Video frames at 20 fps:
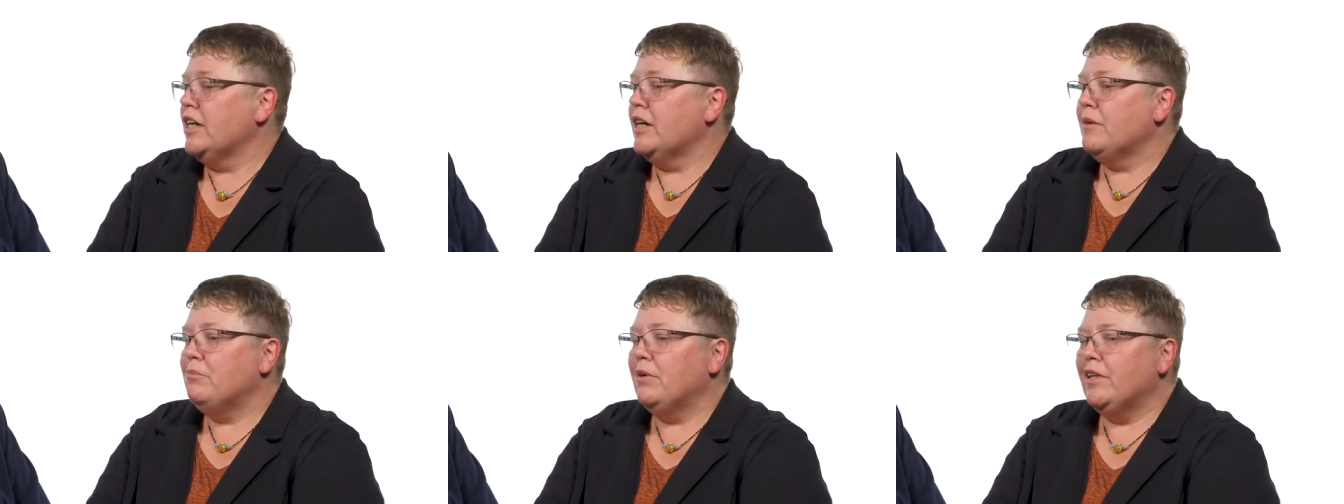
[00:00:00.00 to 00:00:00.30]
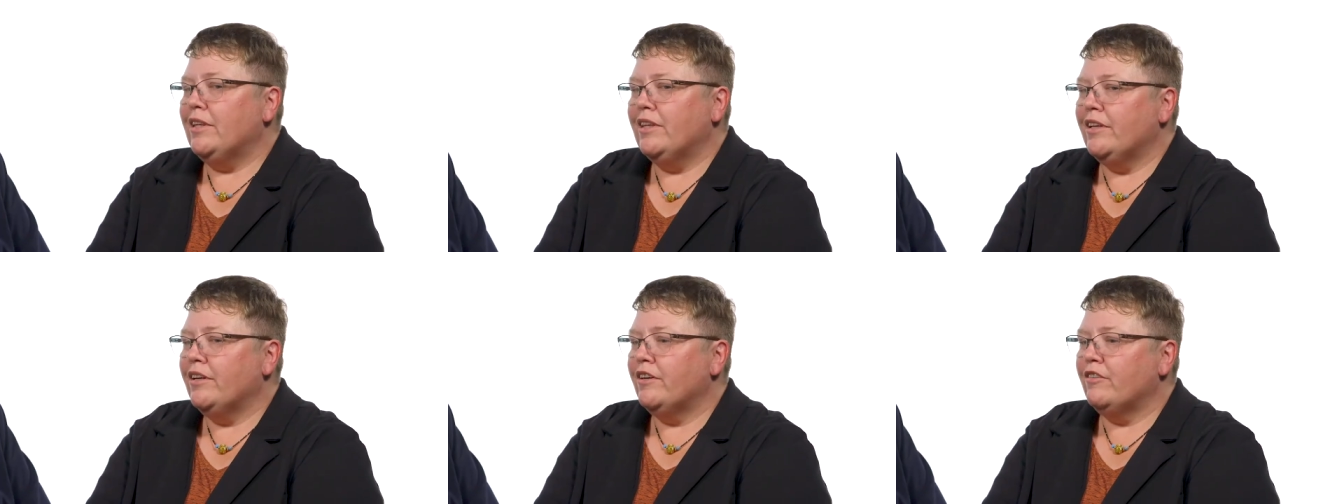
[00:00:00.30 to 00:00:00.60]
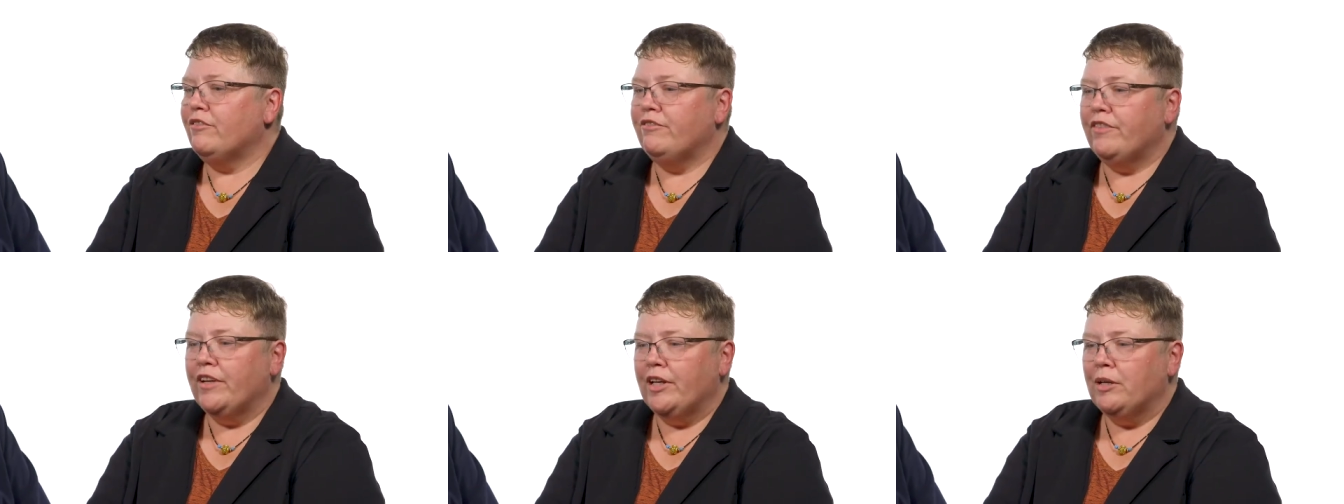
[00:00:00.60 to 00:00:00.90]
but their
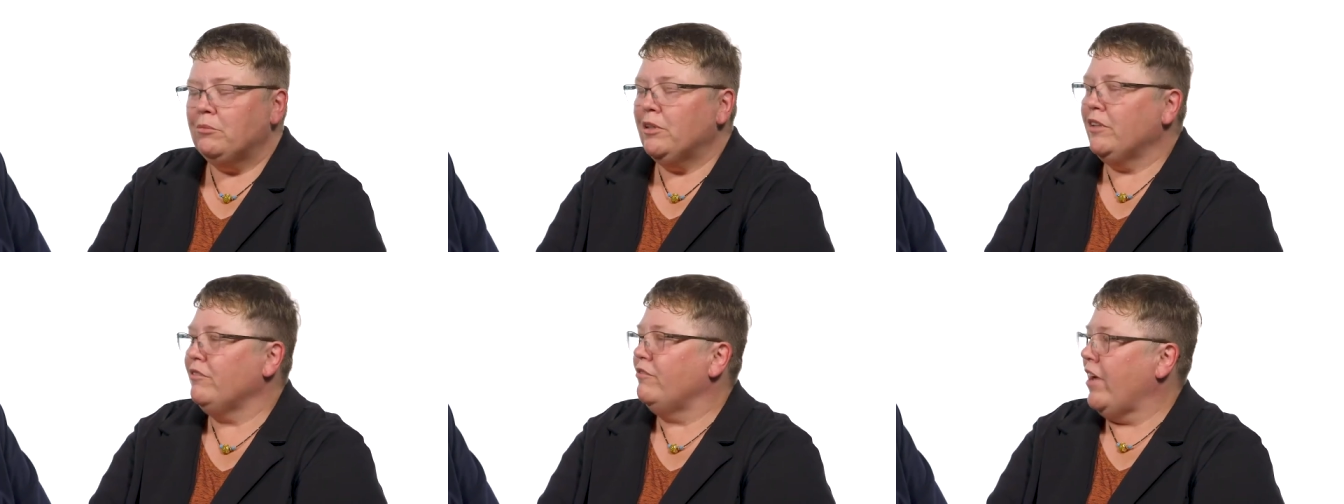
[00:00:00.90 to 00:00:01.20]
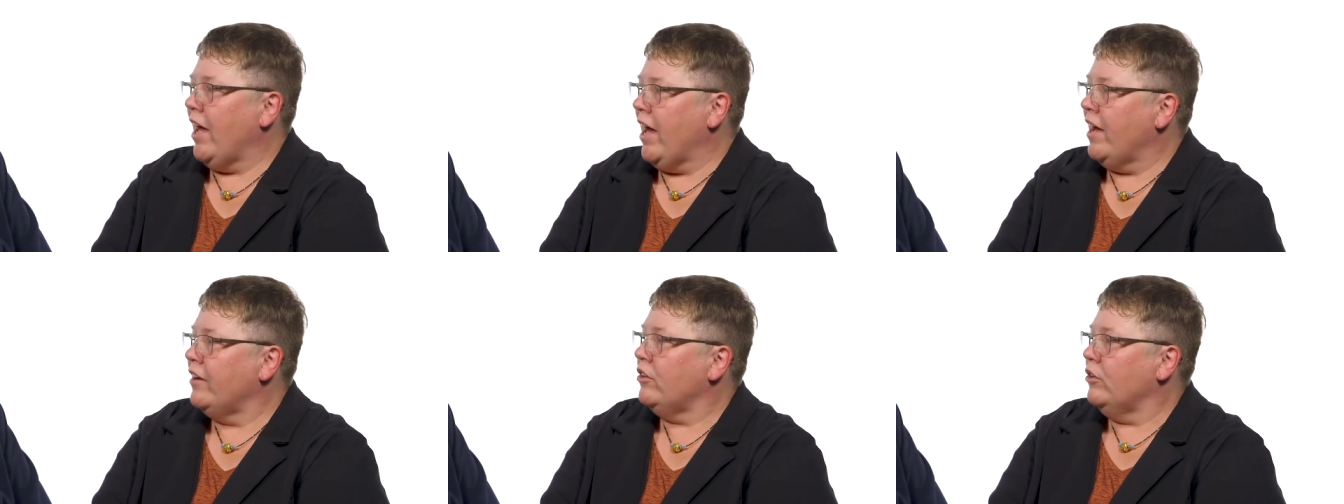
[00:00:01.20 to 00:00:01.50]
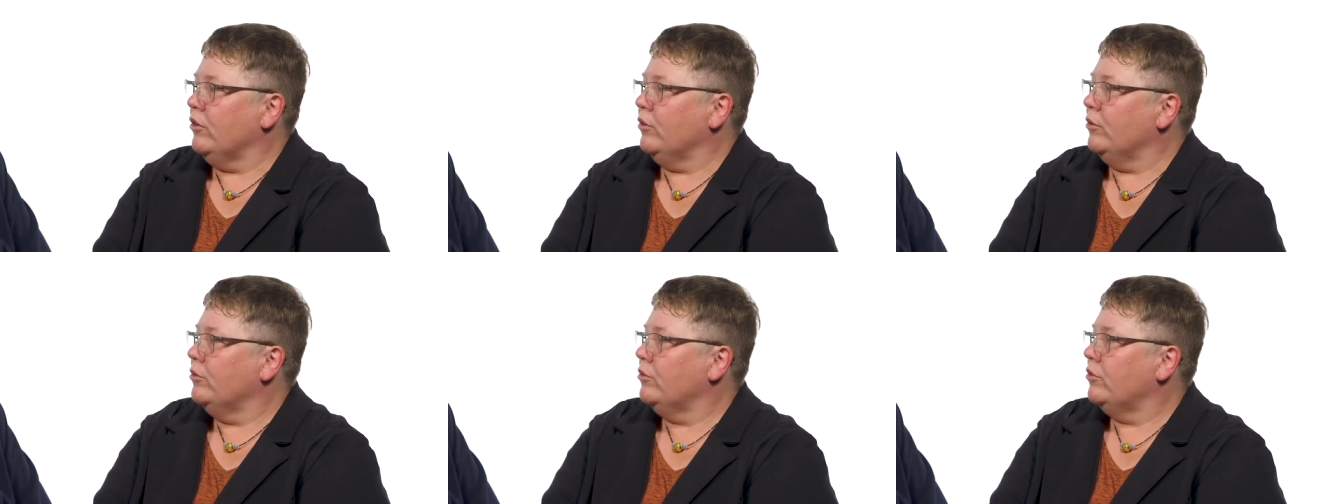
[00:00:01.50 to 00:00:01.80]
family
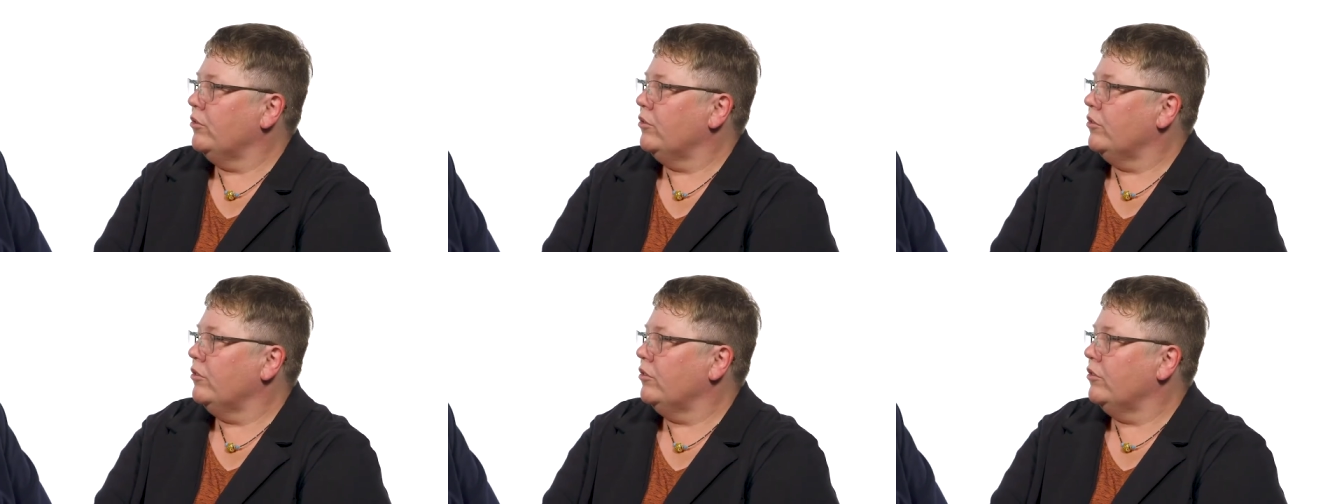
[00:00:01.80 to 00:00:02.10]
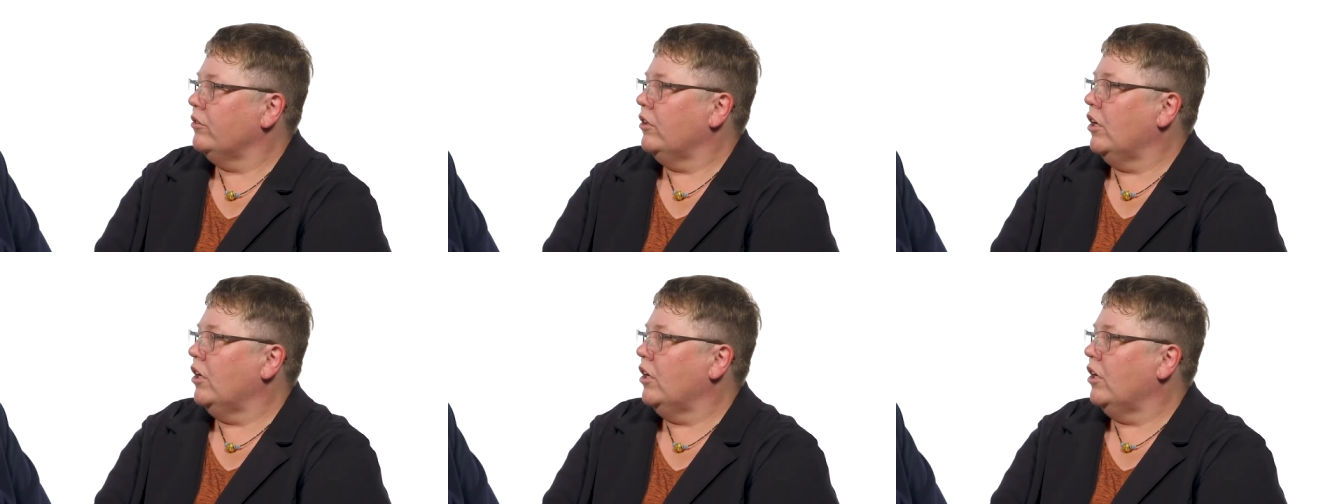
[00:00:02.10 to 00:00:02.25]
values